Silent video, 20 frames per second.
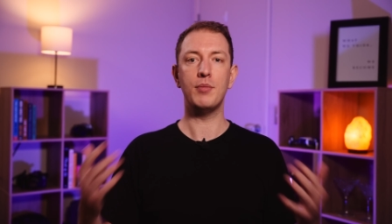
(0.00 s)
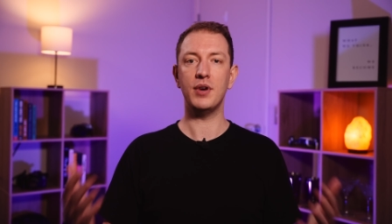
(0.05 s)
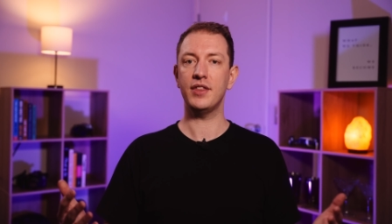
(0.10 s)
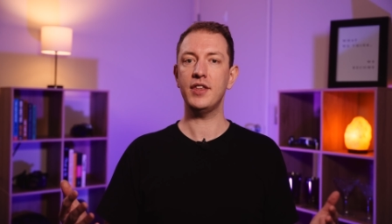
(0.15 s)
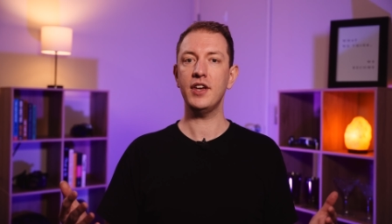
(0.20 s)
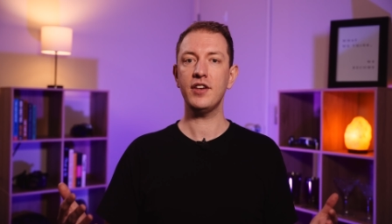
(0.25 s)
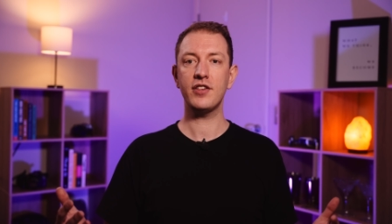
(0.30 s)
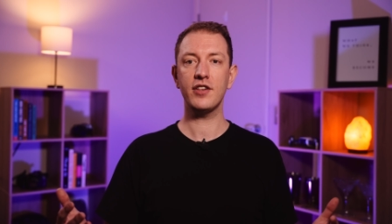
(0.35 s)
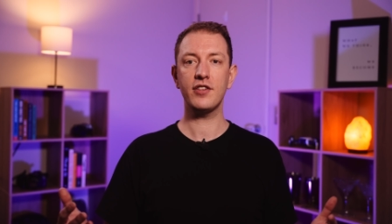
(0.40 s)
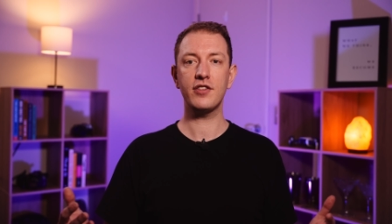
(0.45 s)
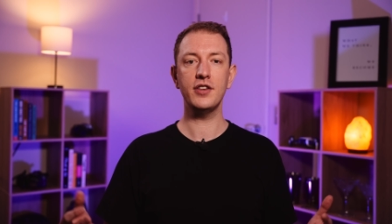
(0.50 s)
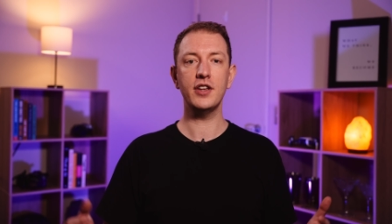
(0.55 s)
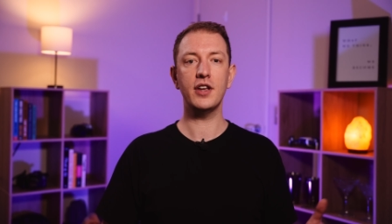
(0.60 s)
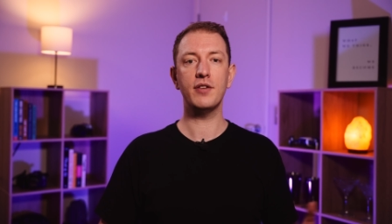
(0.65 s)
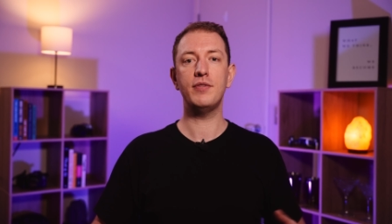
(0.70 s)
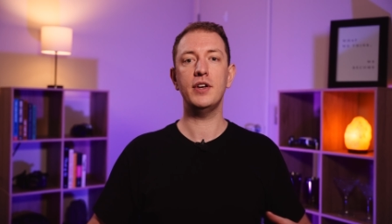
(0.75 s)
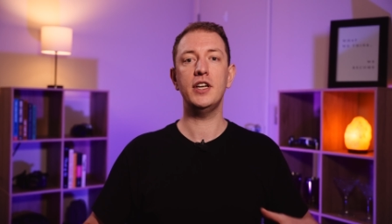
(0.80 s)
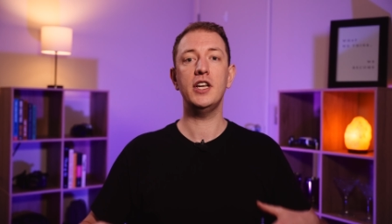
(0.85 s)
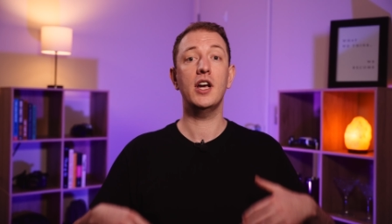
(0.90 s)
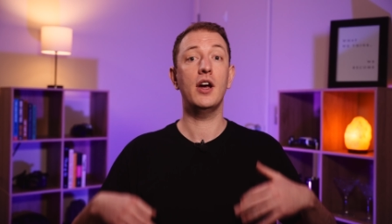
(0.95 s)
But this isn't a
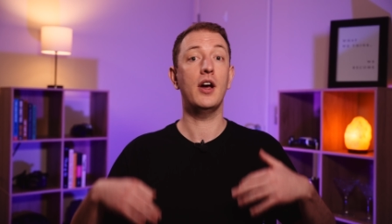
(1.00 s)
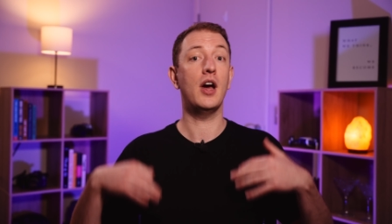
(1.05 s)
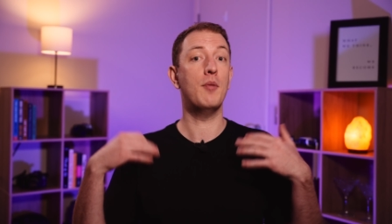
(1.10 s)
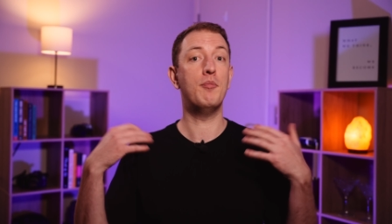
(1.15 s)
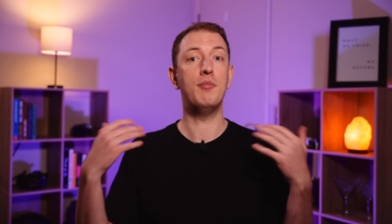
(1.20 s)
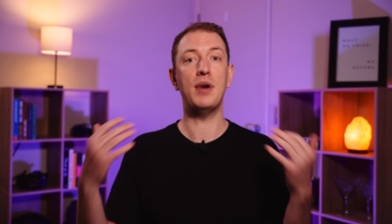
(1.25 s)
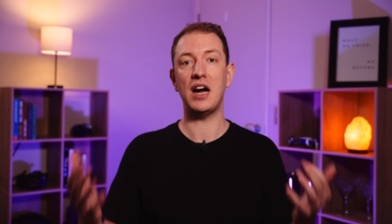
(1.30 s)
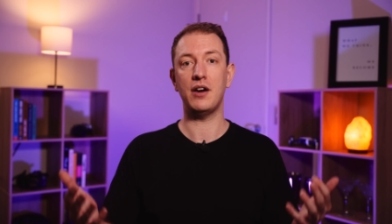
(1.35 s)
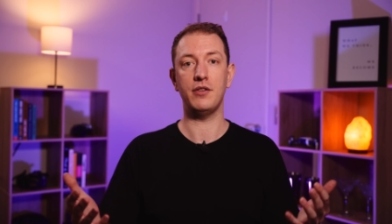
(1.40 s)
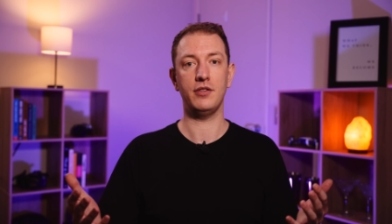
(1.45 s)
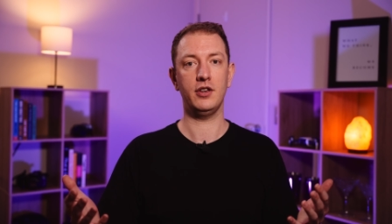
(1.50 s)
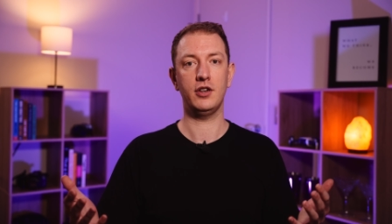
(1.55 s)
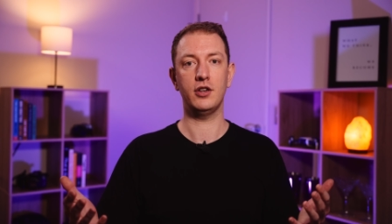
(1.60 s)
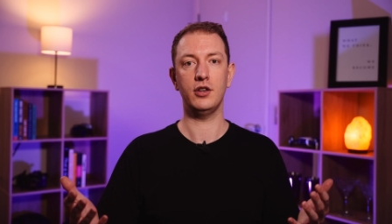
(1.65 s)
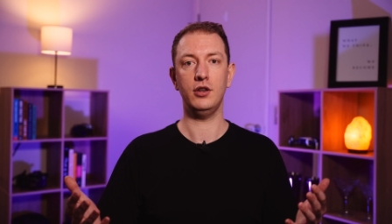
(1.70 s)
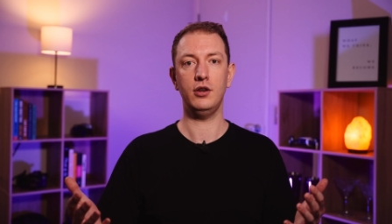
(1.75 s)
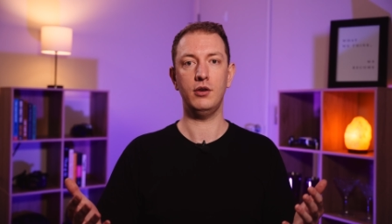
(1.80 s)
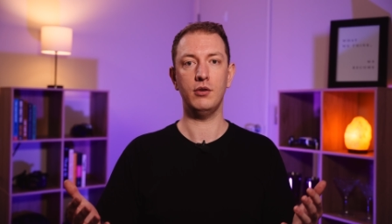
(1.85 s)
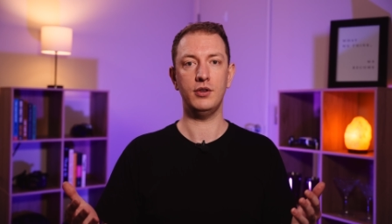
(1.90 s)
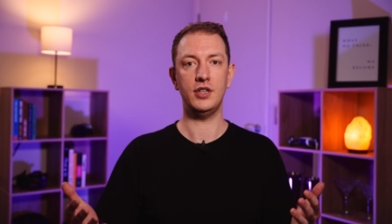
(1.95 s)
video about the
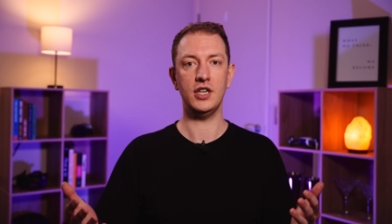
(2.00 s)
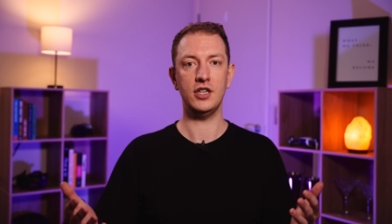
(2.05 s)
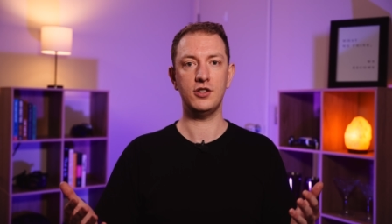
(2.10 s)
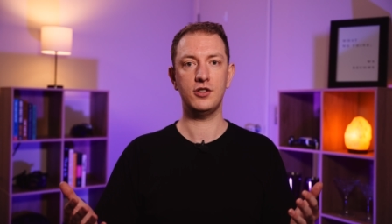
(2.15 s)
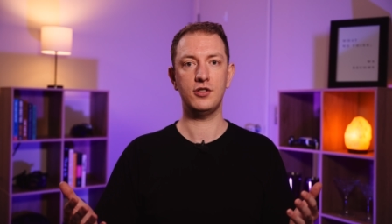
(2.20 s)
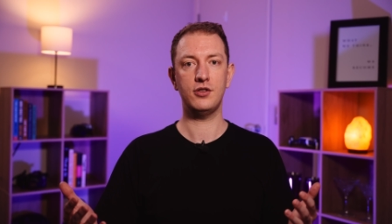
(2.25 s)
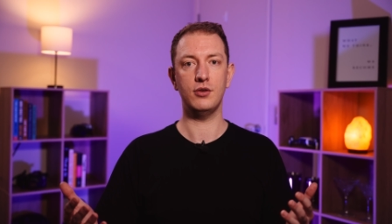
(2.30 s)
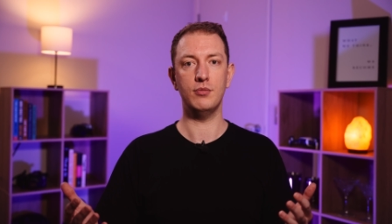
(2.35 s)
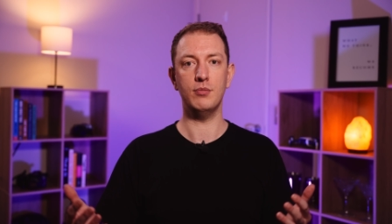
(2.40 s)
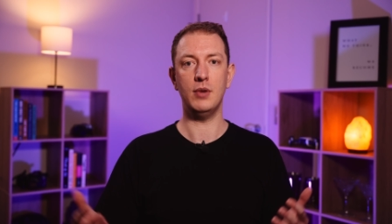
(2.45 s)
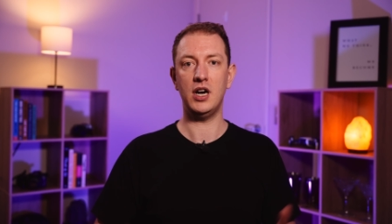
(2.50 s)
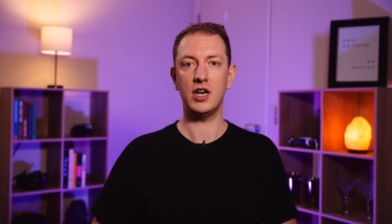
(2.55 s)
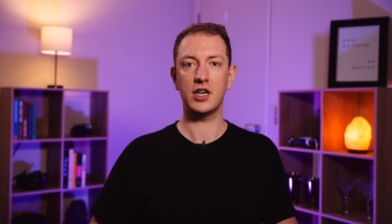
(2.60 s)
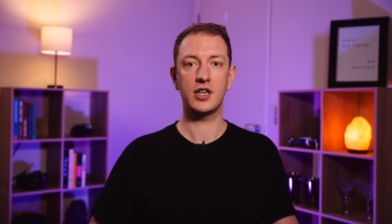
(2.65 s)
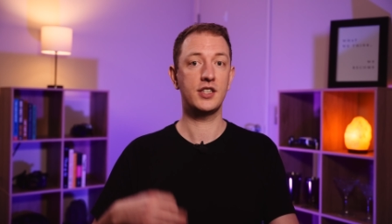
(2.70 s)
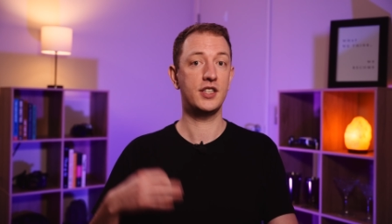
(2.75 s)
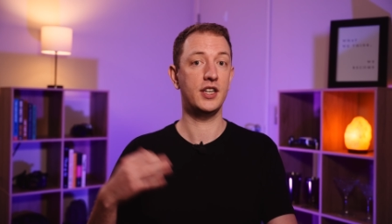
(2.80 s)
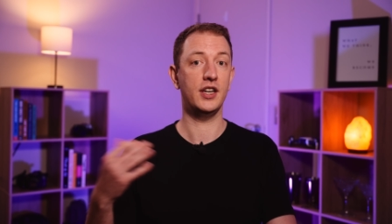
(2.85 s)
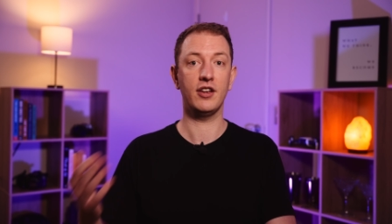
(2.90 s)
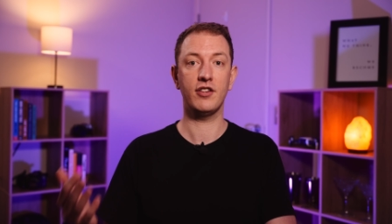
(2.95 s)
Google Digital
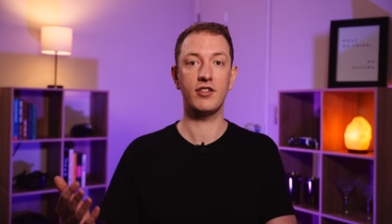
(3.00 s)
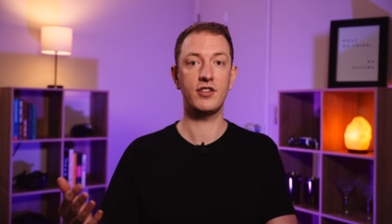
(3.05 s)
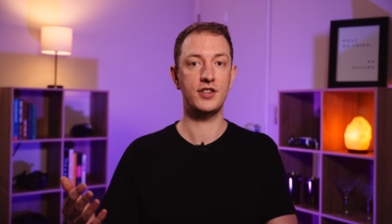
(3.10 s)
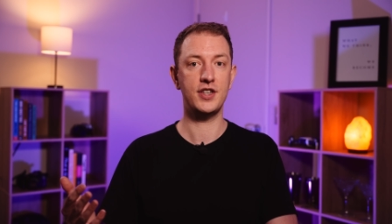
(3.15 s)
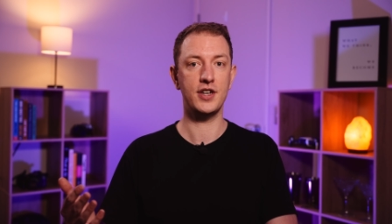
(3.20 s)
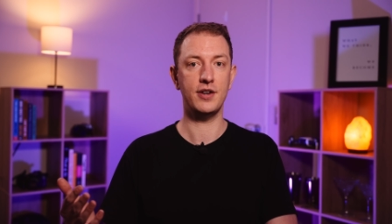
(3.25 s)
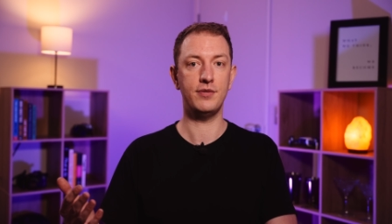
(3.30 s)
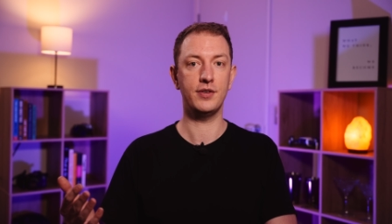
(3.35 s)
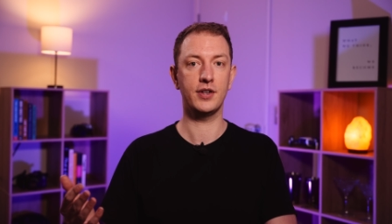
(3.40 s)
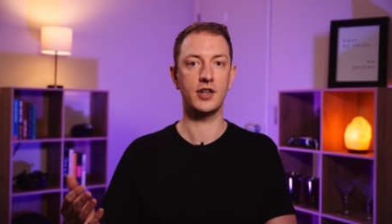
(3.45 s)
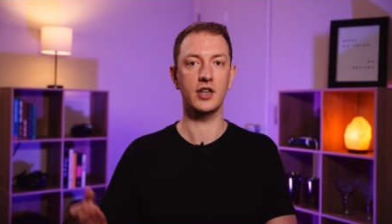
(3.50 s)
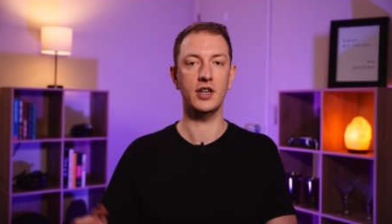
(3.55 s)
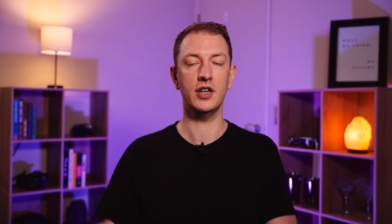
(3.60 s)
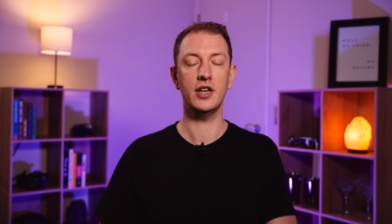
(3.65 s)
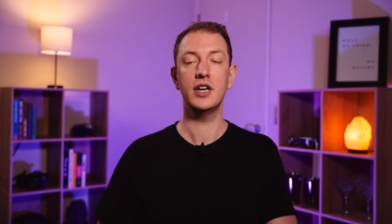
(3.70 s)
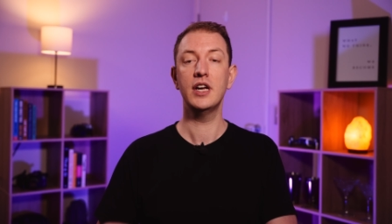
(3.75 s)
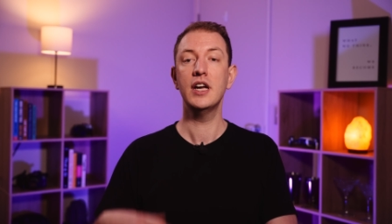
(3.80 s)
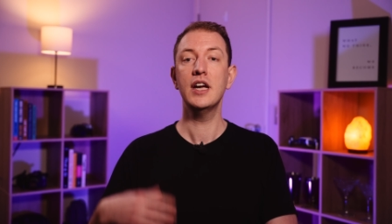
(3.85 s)
Marketing Certificate.